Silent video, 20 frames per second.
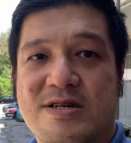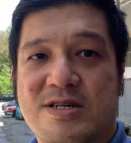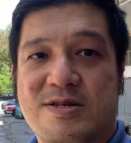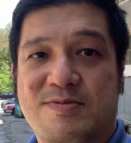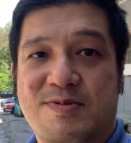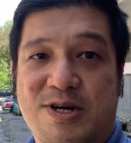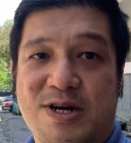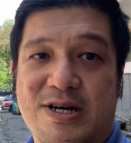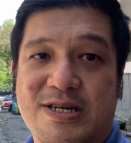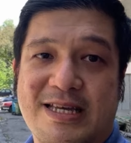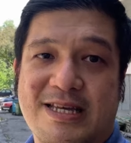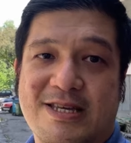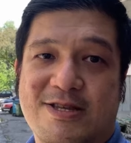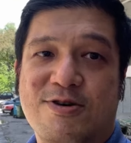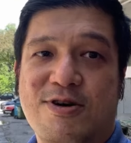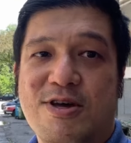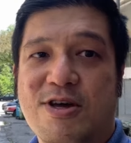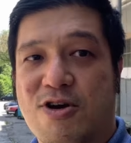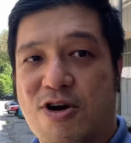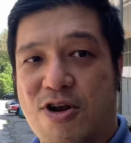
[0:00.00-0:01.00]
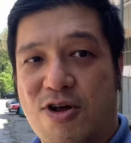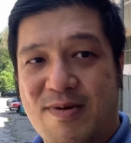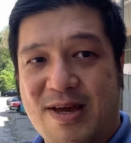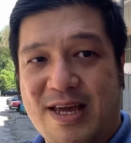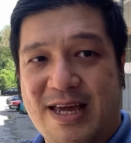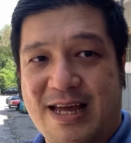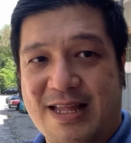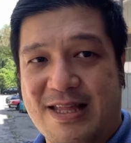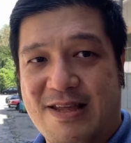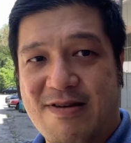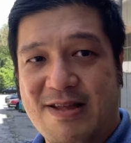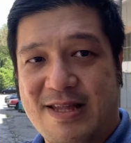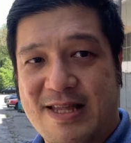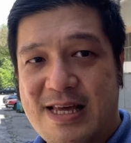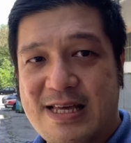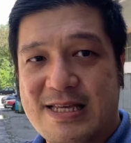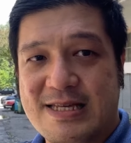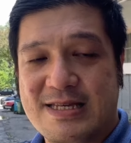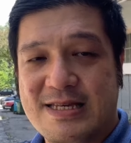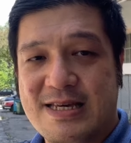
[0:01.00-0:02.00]
Because there's no economic
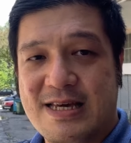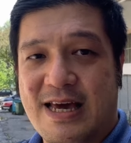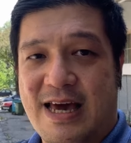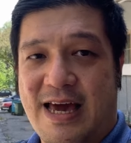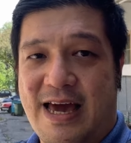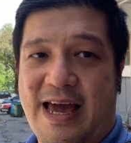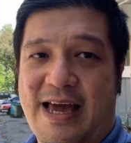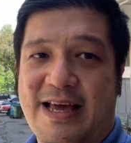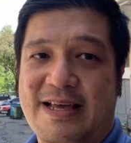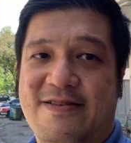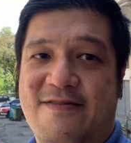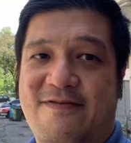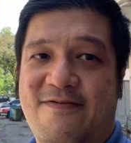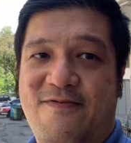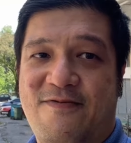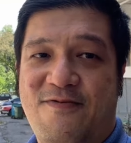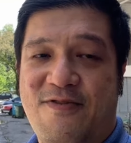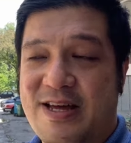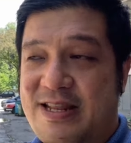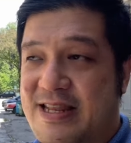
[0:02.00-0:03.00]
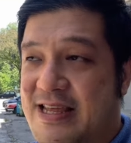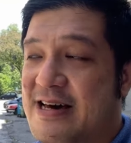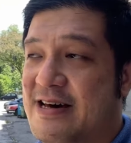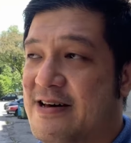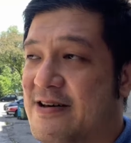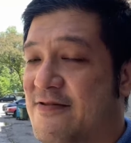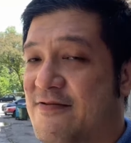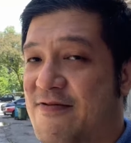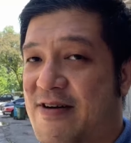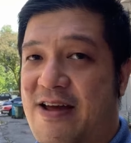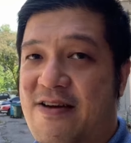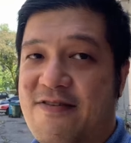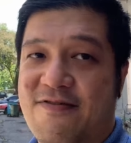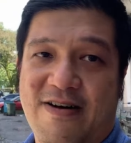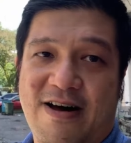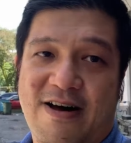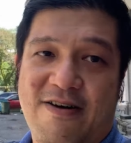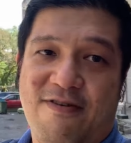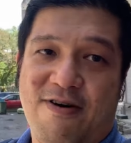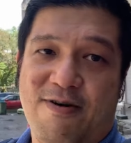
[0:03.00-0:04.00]
activities, and it's further, very
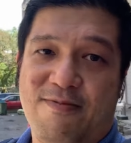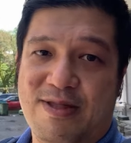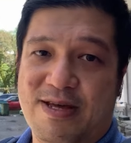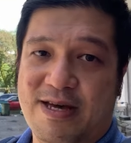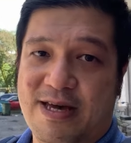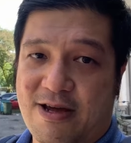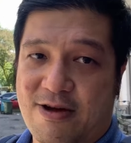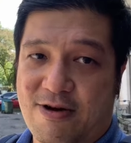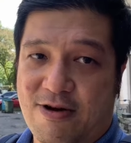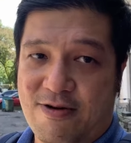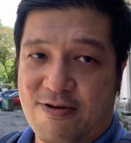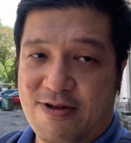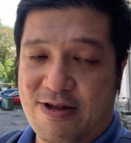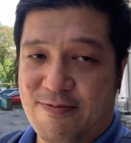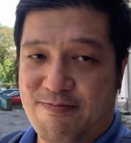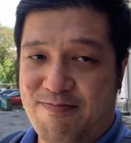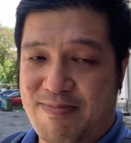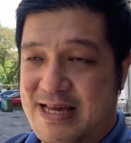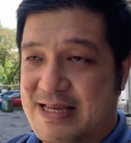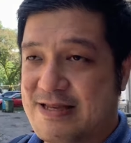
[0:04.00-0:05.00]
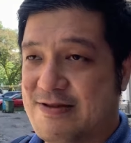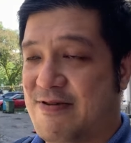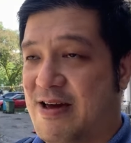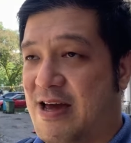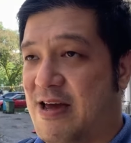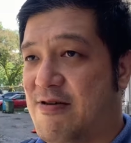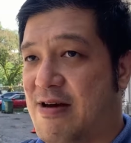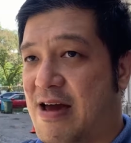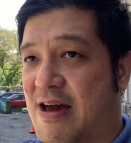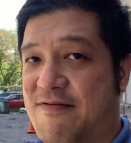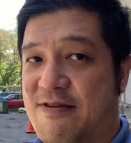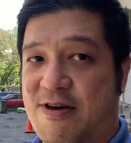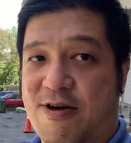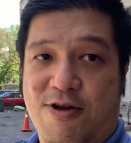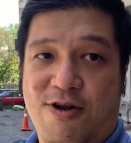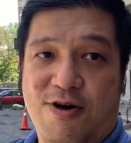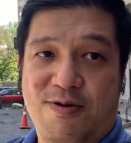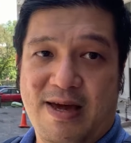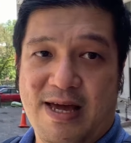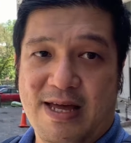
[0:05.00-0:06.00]
far from the place where you have
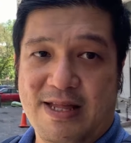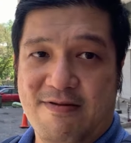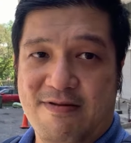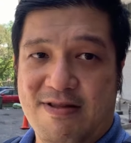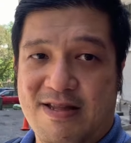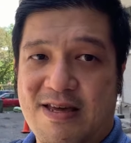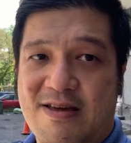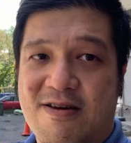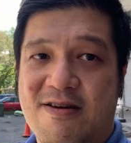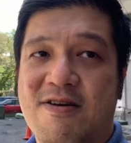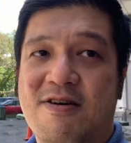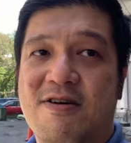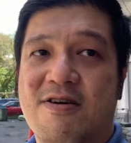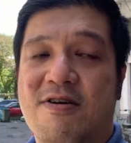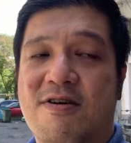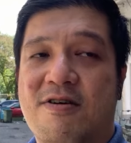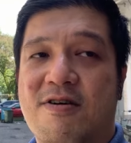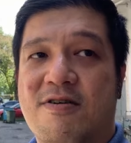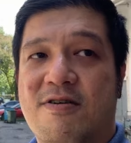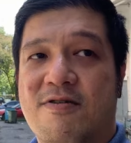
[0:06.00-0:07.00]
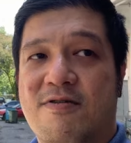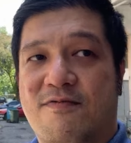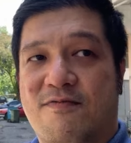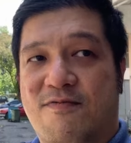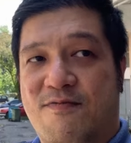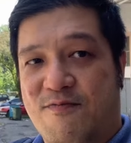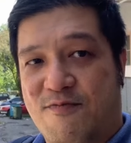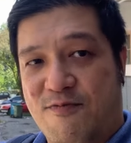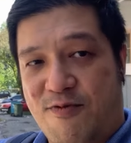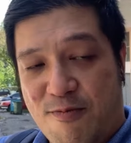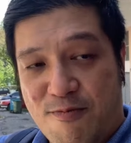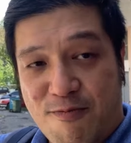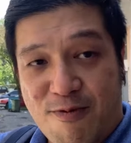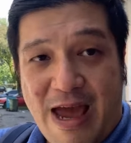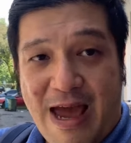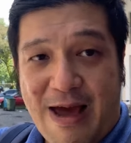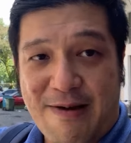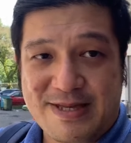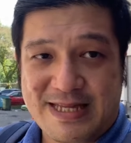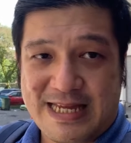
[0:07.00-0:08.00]
economic activity. From
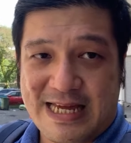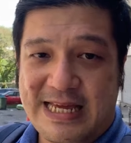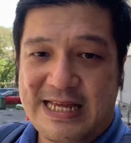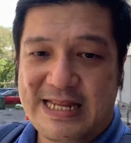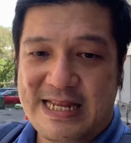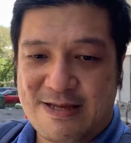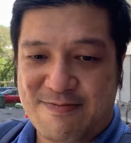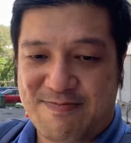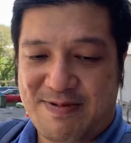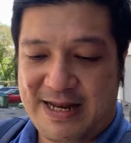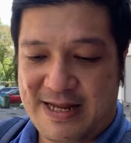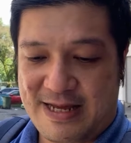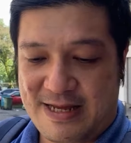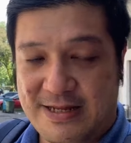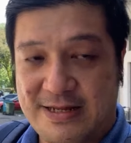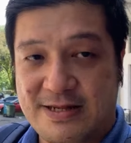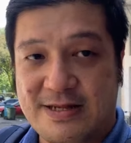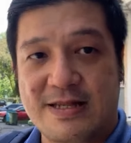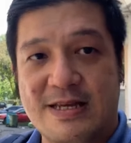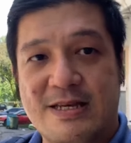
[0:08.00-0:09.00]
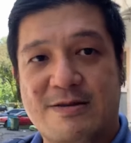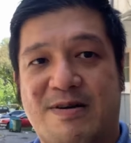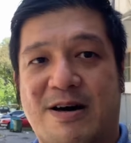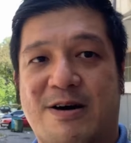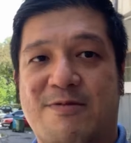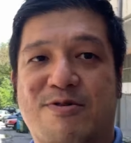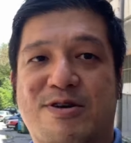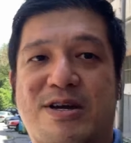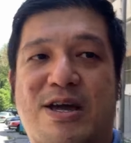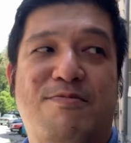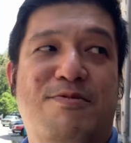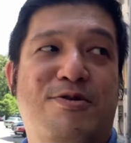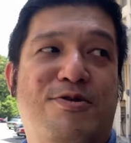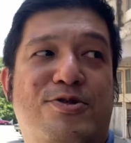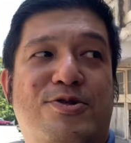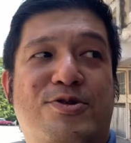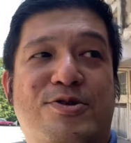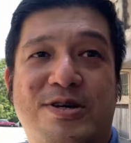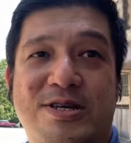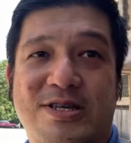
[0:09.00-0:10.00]
where I'm studying, this part of Bukit
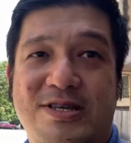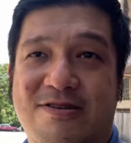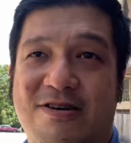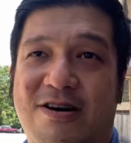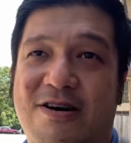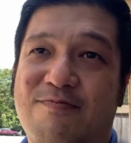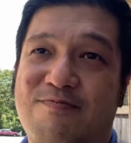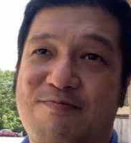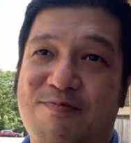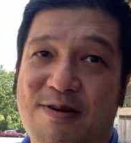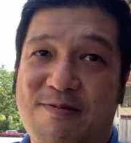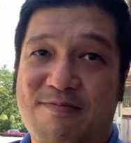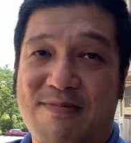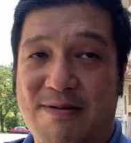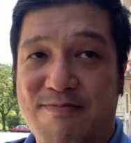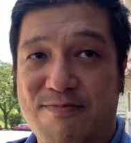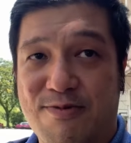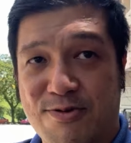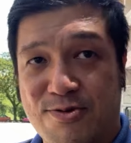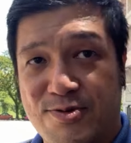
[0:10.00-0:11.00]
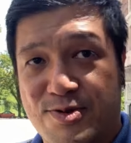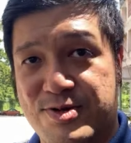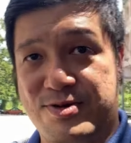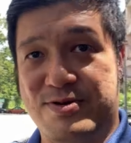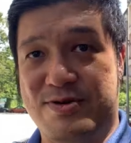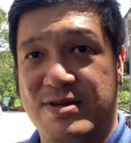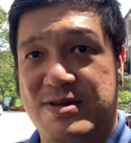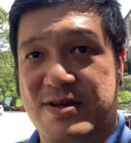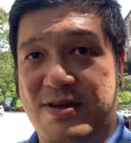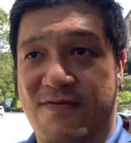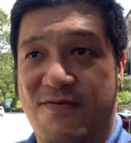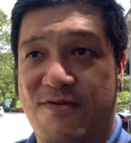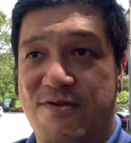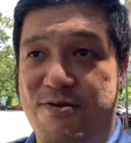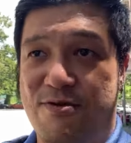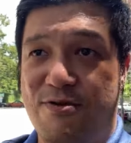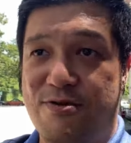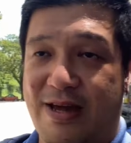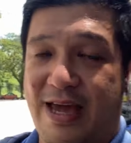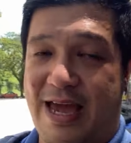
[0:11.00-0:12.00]
Beruntung is called Prima Beruntung. If you
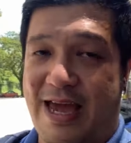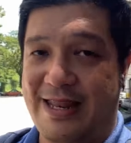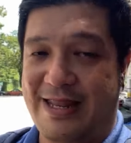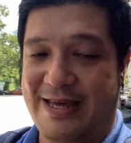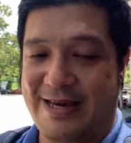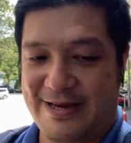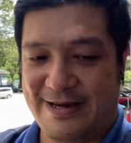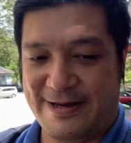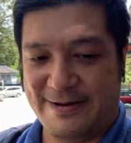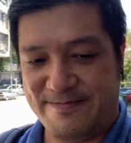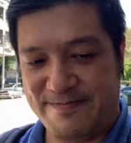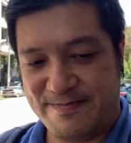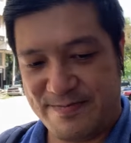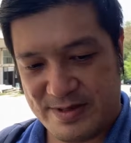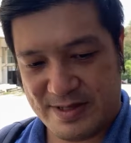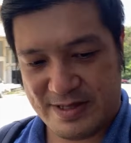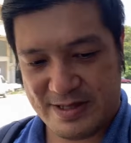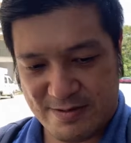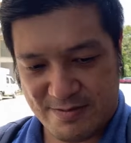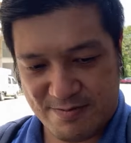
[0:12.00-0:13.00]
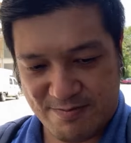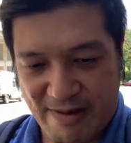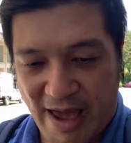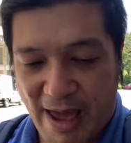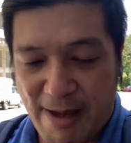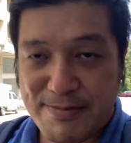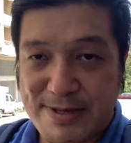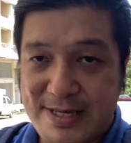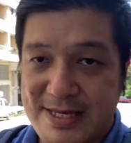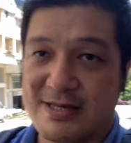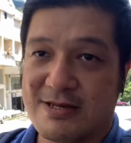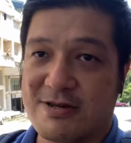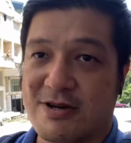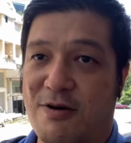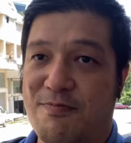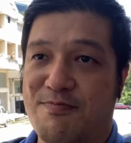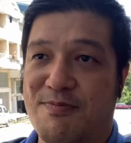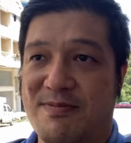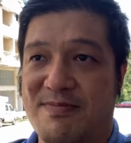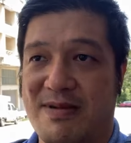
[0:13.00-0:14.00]
look at the maps, it's
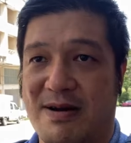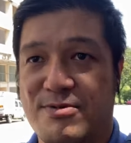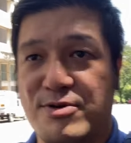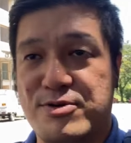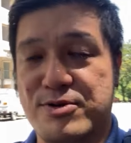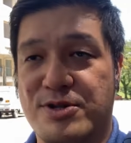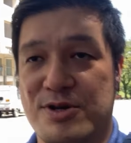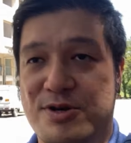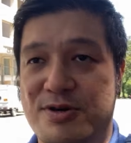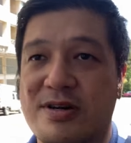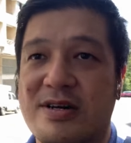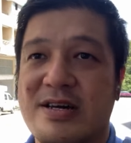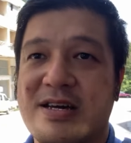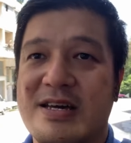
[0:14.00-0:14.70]
called Prima Beruntung.